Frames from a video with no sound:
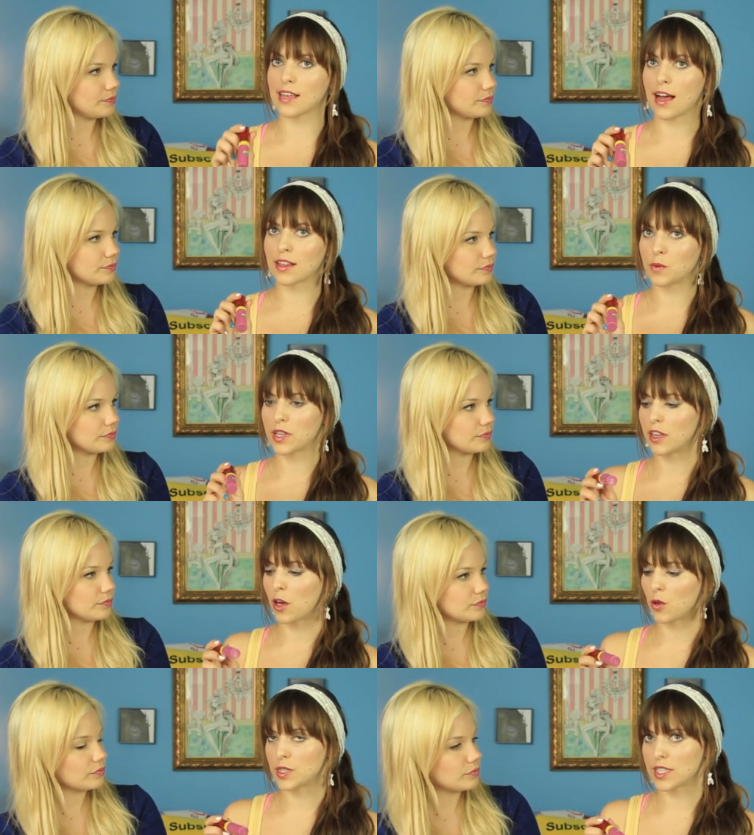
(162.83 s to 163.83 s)
Speaker 1: exactly what they
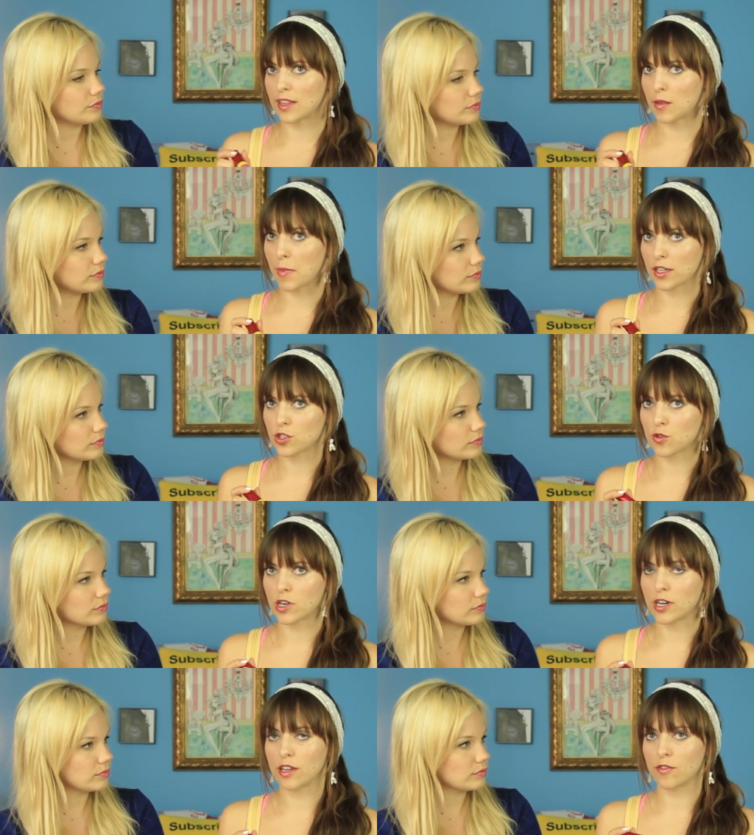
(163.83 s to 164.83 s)
always say at the MAC store.
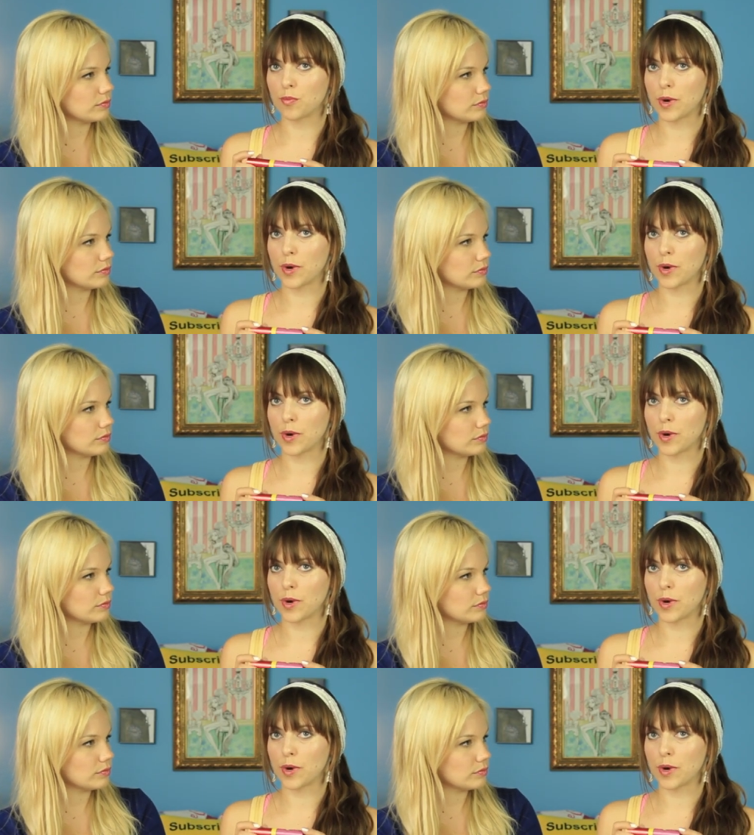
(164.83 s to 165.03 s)
If